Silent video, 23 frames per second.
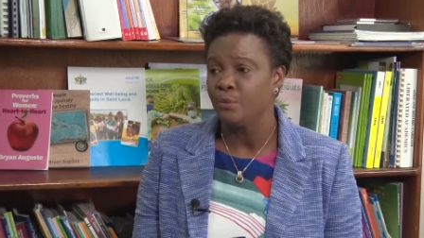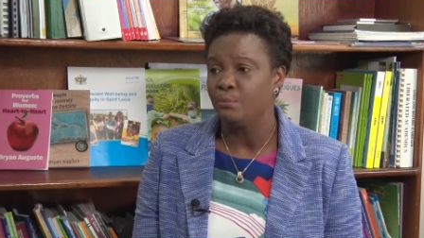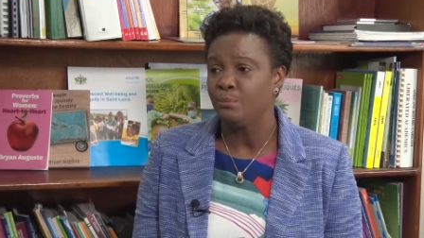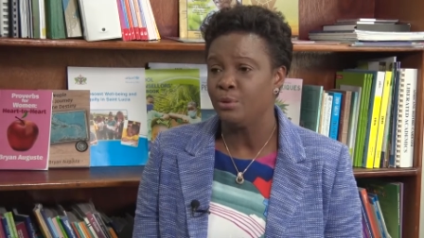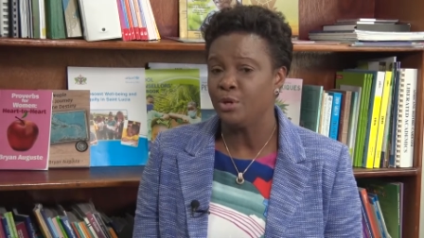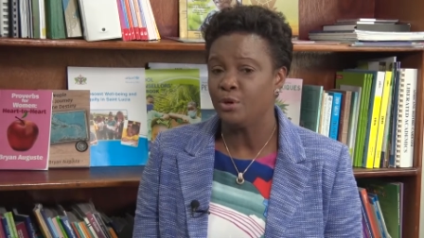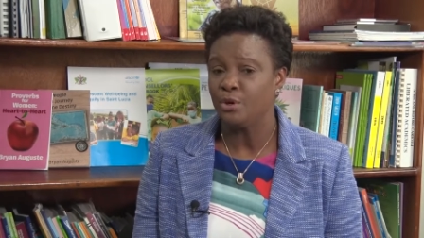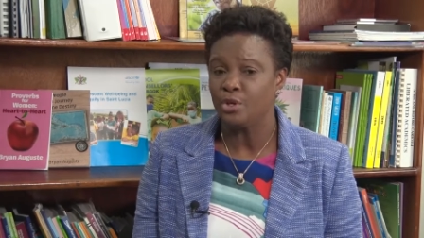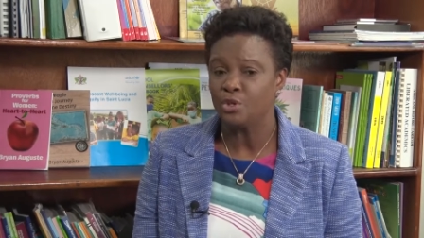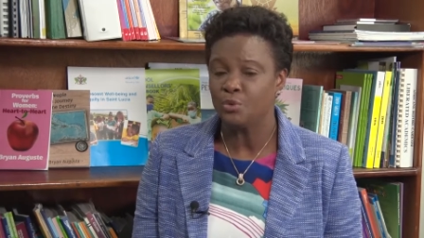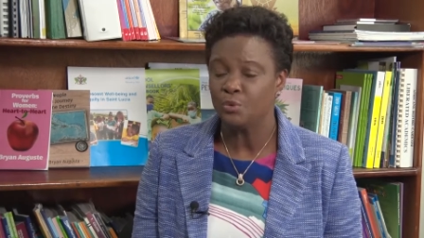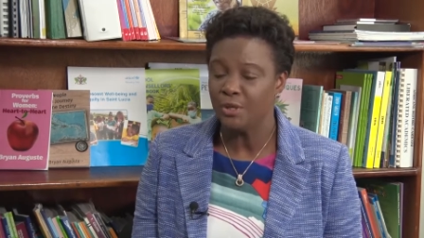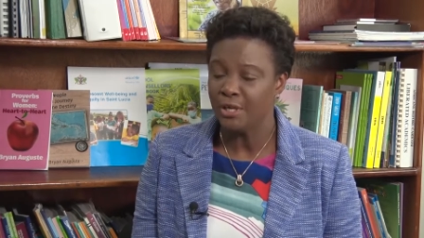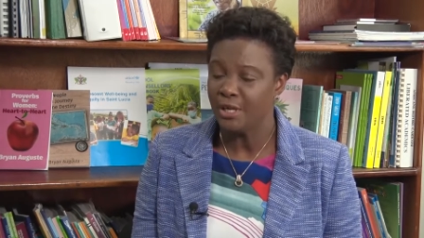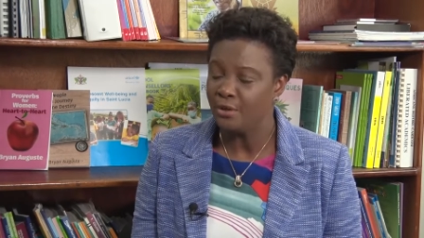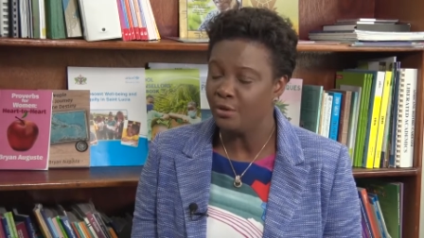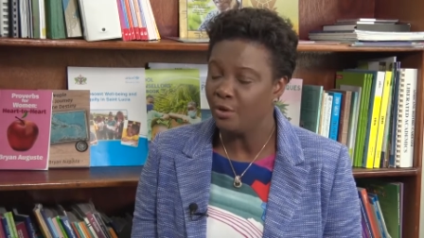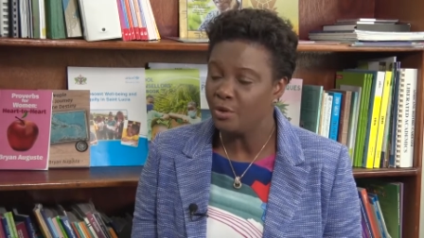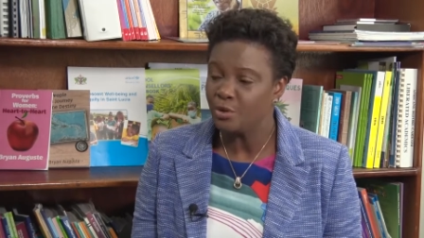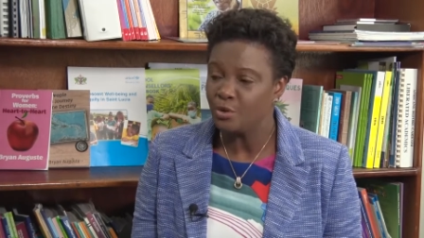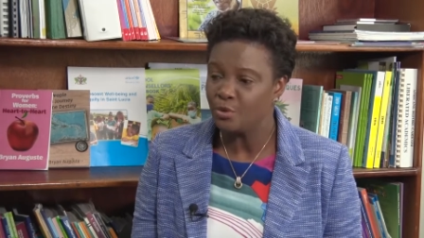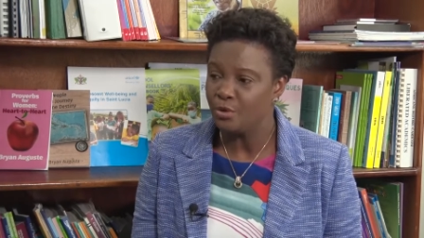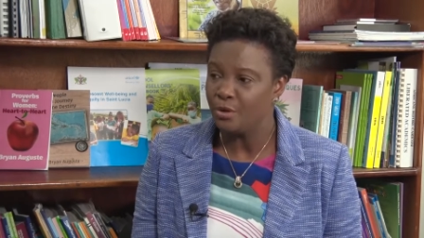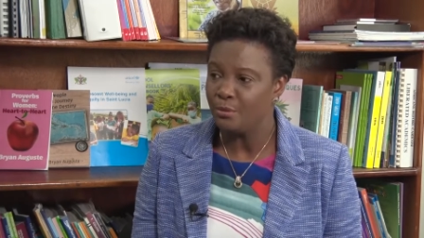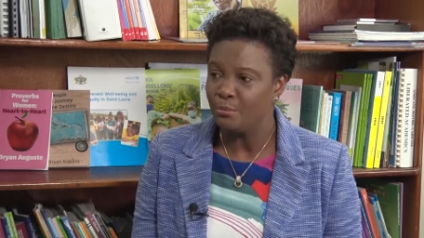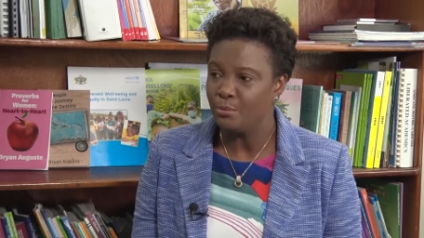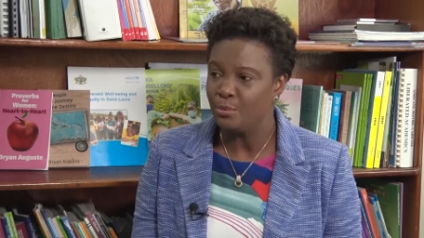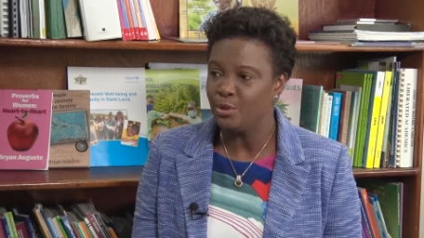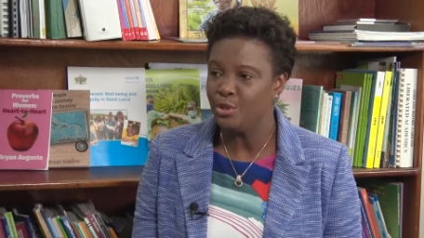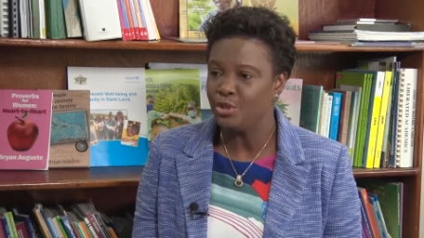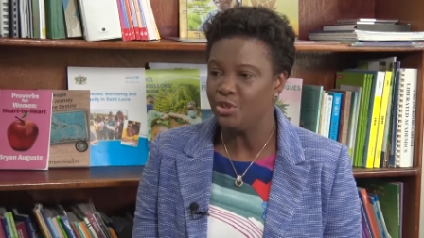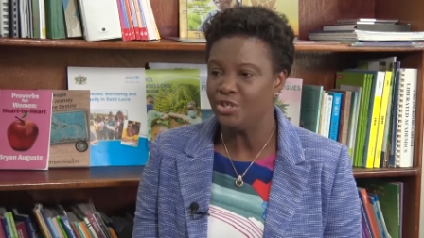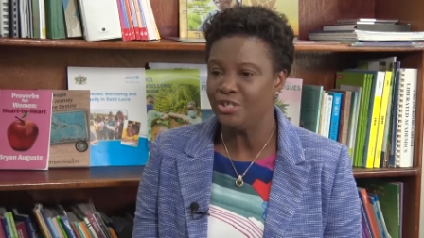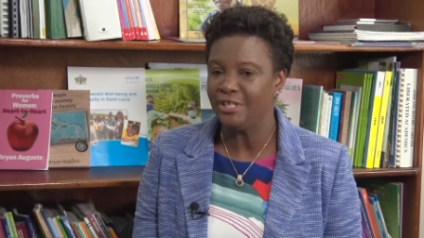because we can also
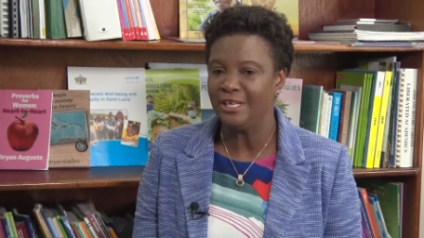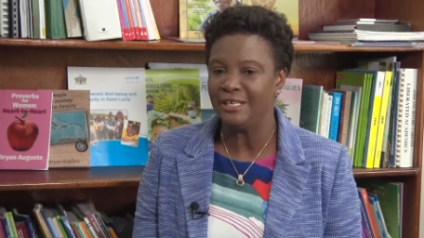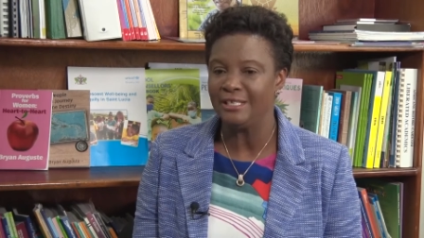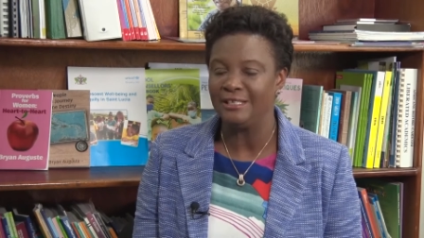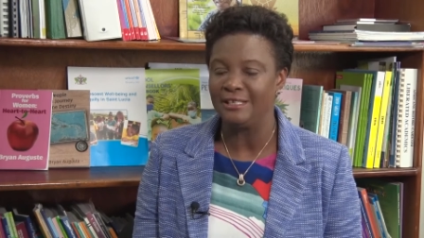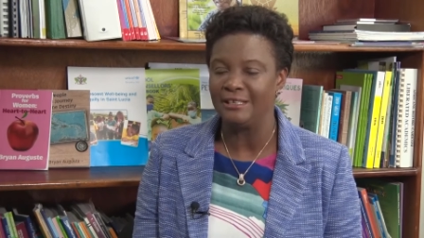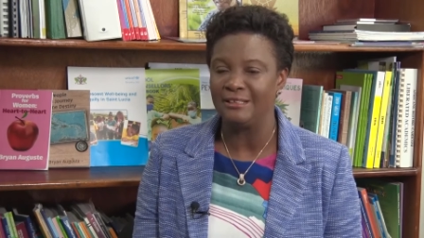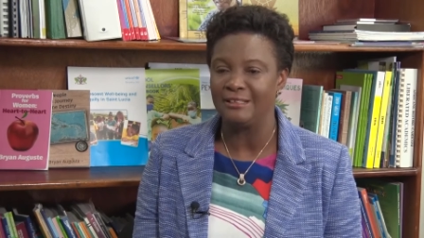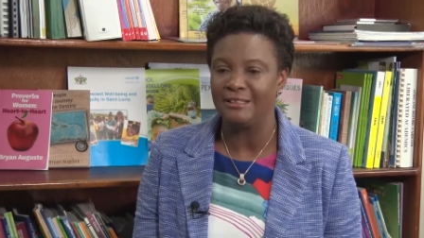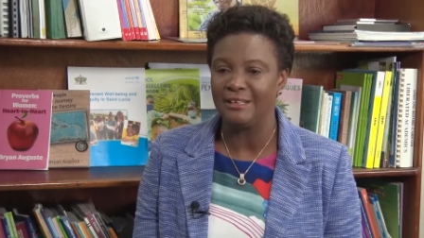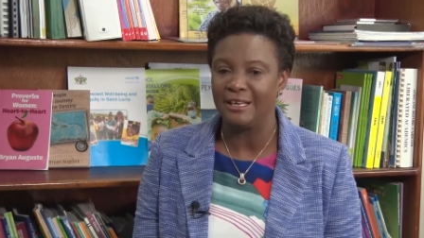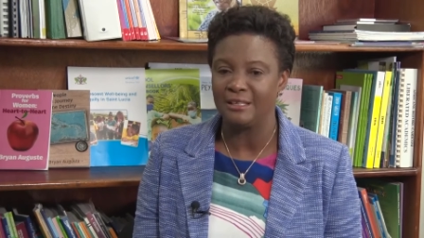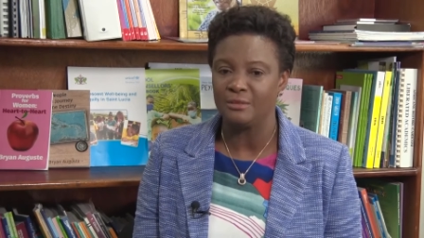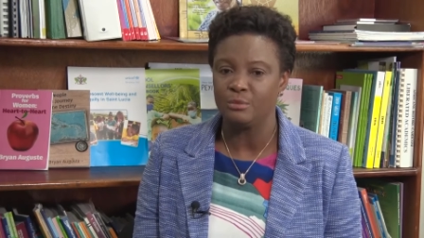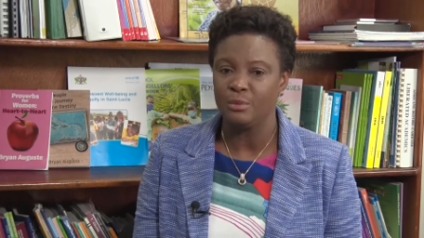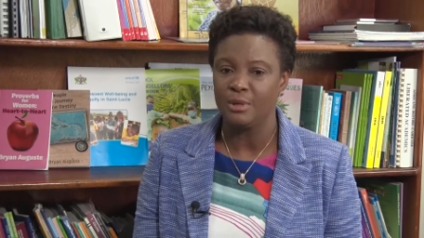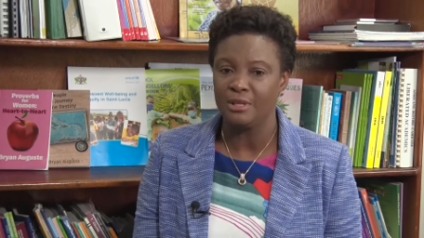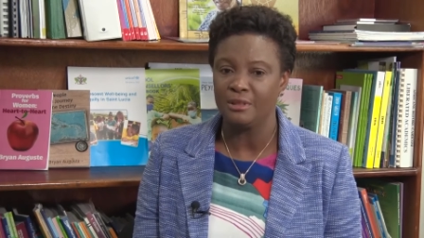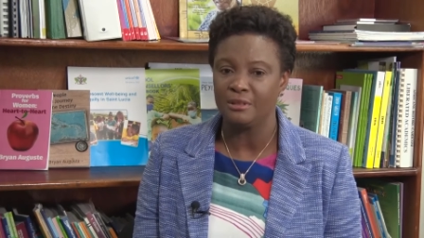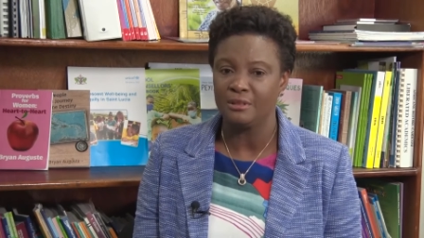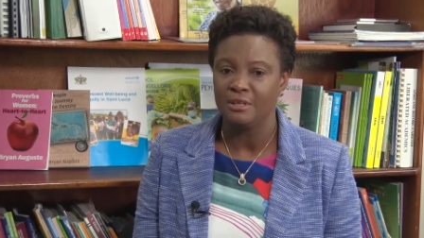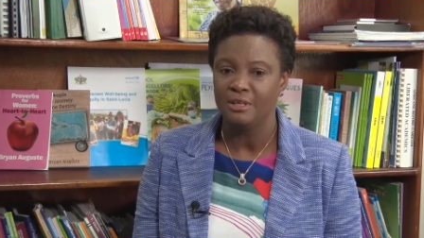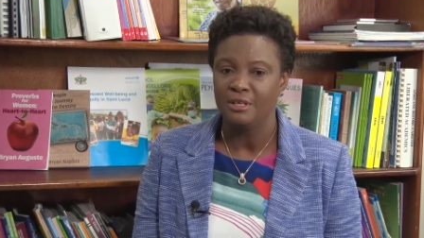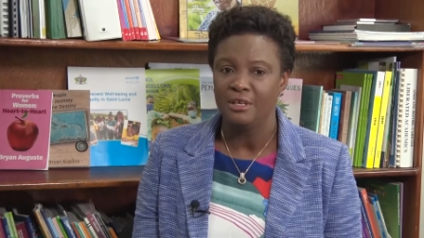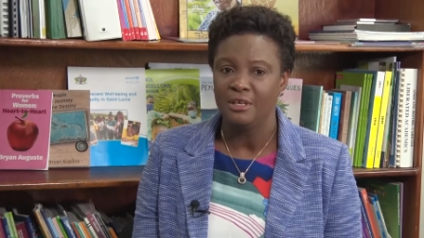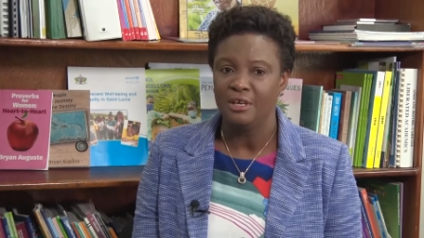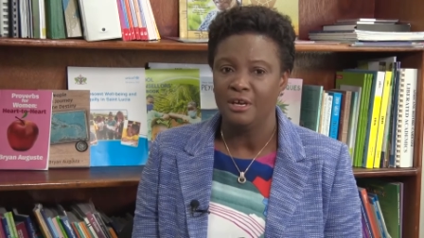appreciate that with